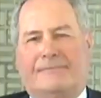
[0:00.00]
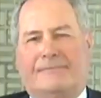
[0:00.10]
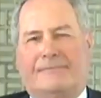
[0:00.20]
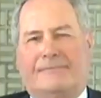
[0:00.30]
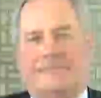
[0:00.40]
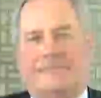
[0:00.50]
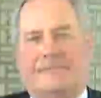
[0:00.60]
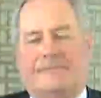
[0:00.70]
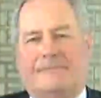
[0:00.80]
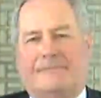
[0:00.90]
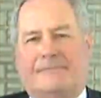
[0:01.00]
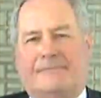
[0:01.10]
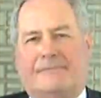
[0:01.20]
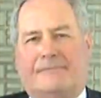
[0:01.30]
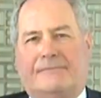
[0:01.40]

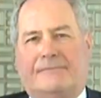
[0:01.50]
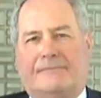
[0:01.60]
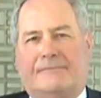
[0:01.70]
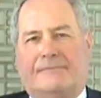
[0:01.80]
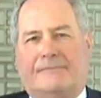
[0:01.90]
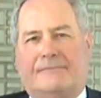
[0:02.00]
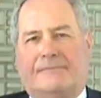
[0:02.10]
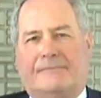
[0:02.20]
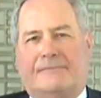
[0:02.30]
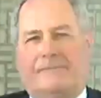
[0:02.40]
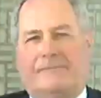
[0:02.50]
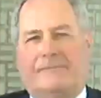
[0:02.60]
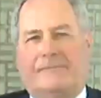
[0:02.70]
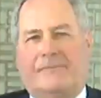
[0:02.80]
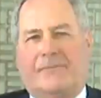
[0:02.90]

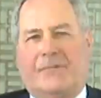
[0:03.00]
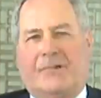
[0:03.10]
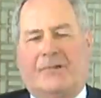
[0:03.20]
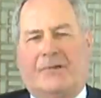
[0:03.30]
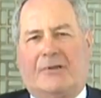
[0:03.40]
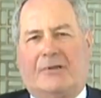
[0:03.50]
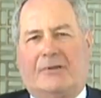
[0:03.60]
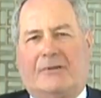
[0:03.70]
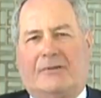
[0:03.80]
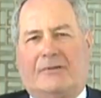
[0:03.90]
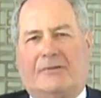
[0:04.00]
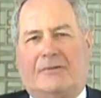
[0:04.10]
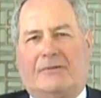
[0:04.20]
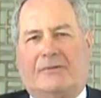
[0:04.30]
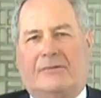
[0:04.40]

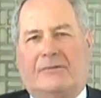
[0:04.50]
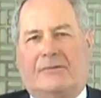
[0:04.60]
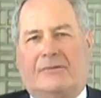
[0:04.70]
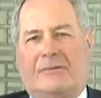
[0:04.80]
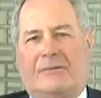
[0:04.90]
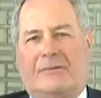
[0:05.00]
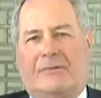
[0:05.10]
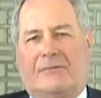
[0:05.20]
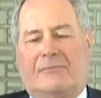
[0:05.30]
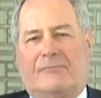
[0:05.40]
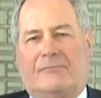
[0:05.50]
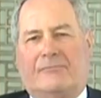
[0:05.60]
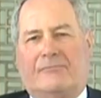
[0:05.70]
This person isn't speaking.